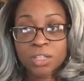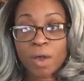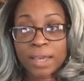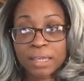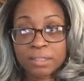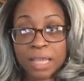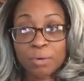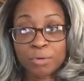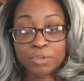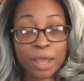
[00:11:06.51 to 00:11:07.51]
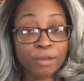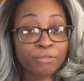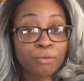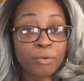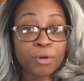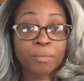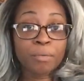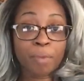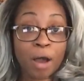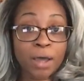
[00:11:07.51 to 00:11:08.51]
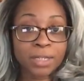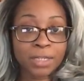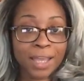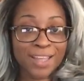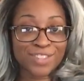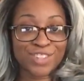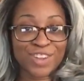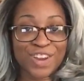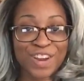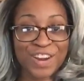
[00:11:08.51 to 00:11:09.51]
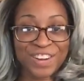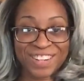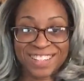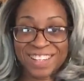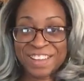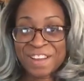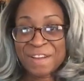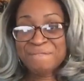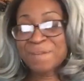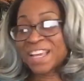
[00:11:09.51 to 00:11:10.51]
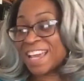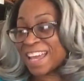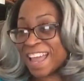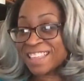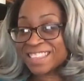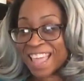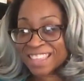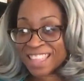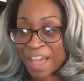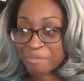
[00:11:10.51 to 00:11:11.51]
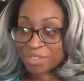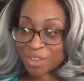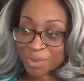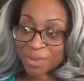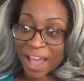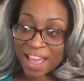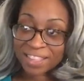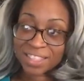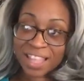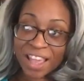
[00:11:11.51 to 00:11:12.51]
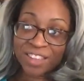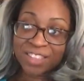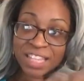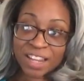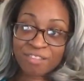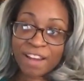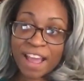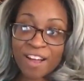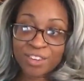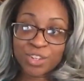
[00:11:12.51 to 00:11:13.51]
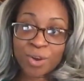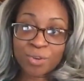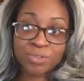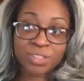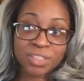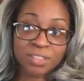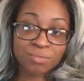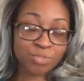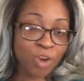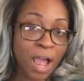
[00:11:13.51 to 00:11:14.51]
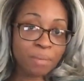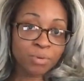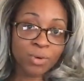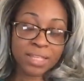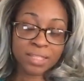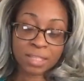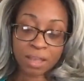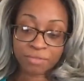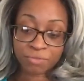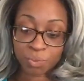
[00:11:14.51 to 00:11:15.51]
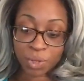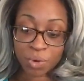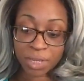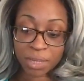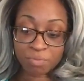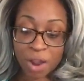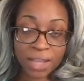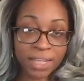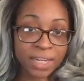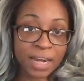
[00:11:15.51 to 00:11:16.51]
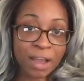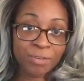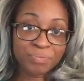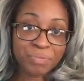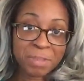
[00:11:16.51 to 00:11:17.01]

So I guess they're gonna try to form a bond against her. But yeah, that's the episode, you guys. Stick around, you know, subscribe and all that stuff. We're gonna keep rocking it out.